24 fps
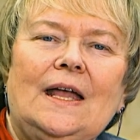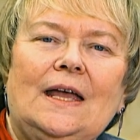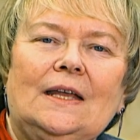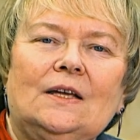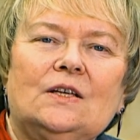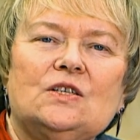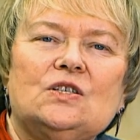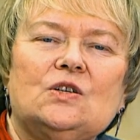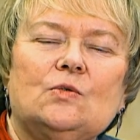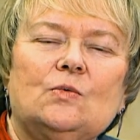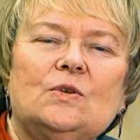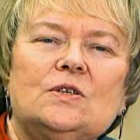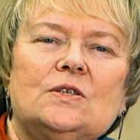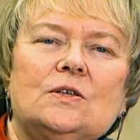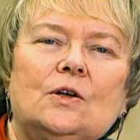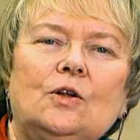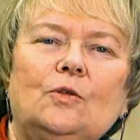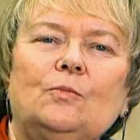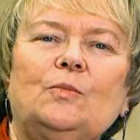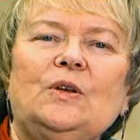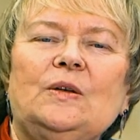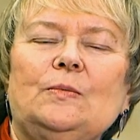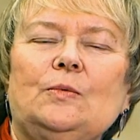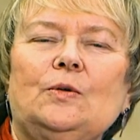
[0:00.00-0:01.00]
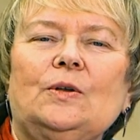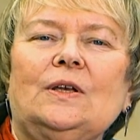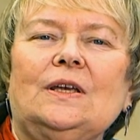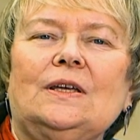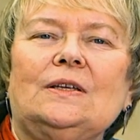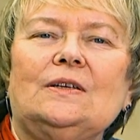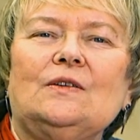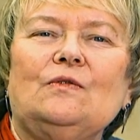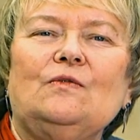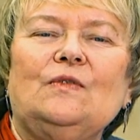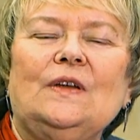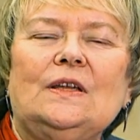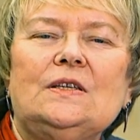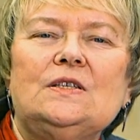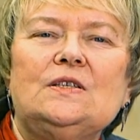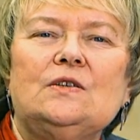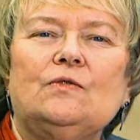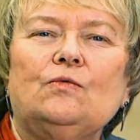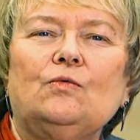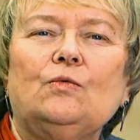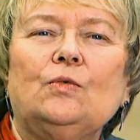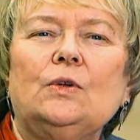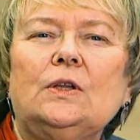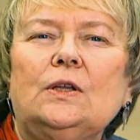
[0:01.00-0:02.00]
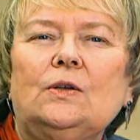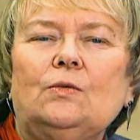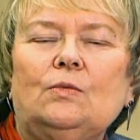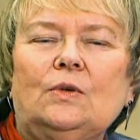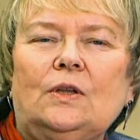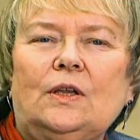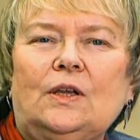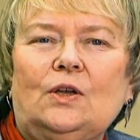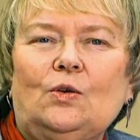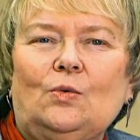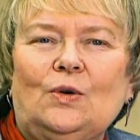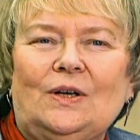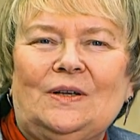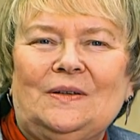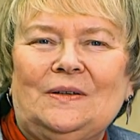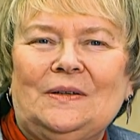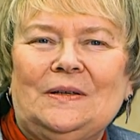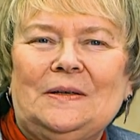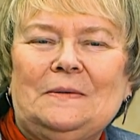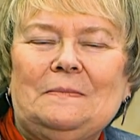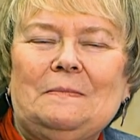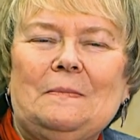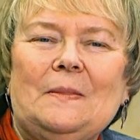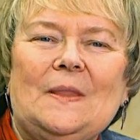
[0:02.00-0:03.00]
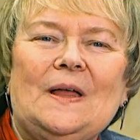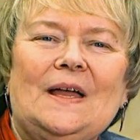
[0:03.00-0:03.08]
and as a result people get defensive really quickly.